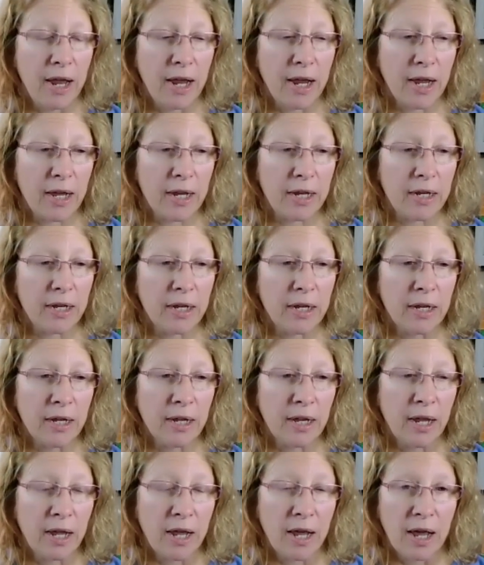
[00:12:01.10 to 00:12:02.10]
And
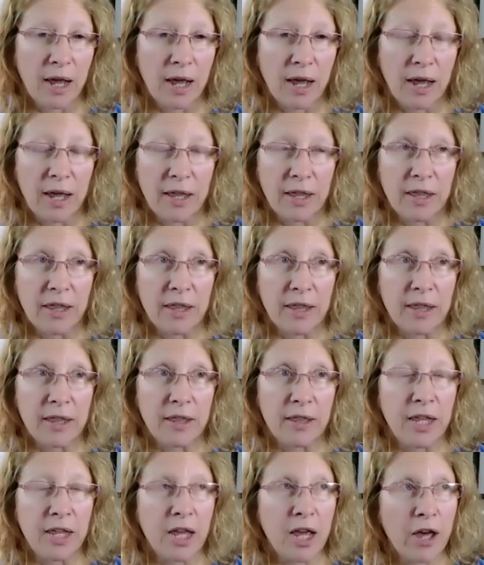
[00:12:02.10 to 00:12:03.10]

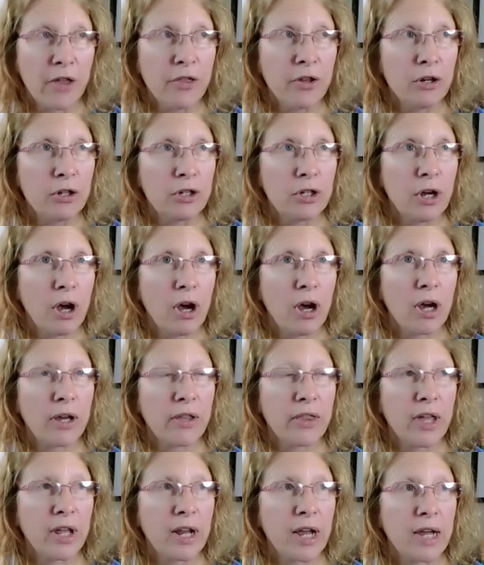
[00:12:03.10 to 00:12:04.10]
the other
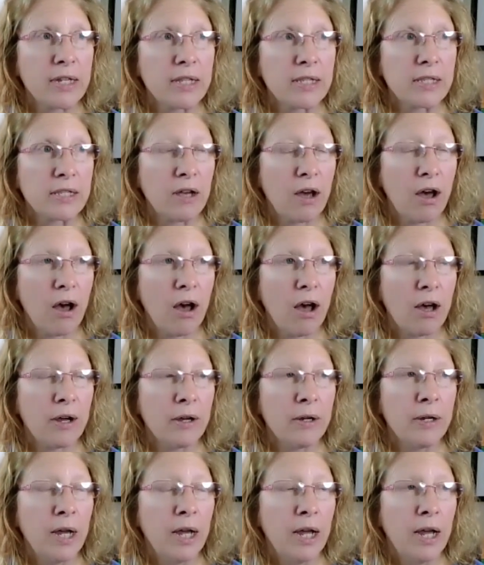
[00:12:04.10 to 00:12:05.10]
dog that I
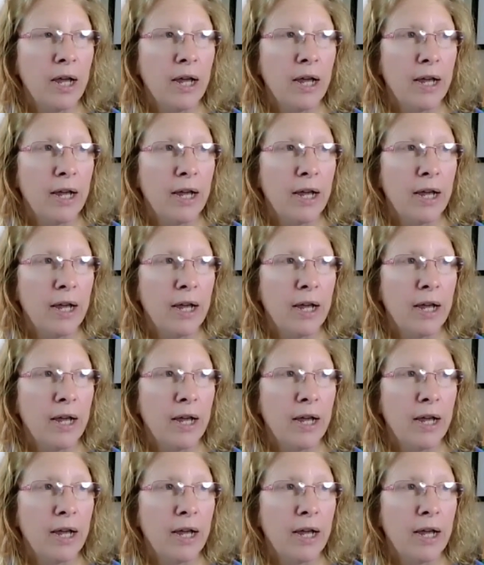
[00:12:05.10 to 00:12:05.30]
saw